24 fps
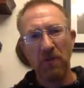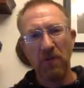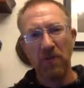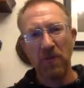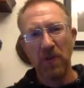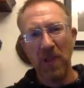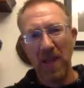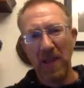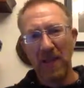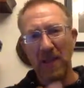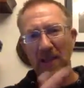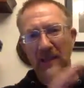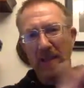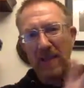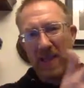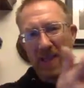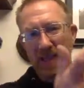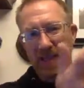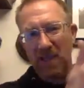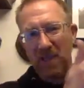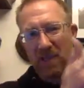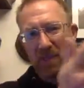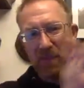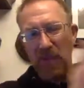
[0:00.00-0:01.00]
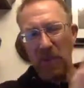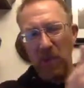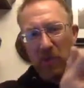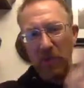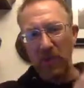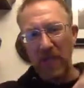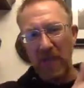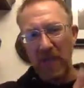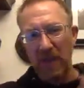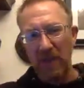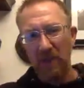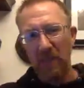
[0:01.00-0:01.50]
like these
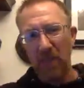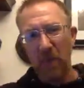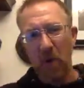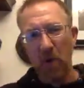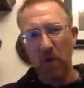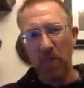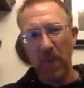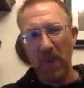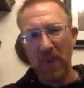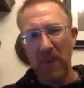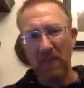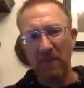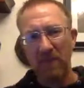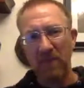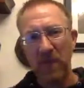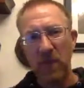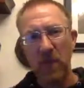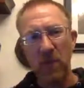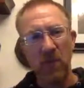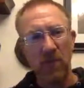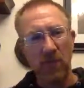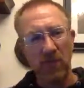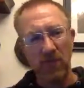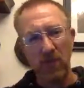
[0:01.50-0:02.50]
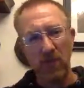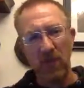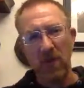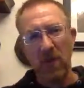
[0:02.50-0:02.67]
butane propane fuels,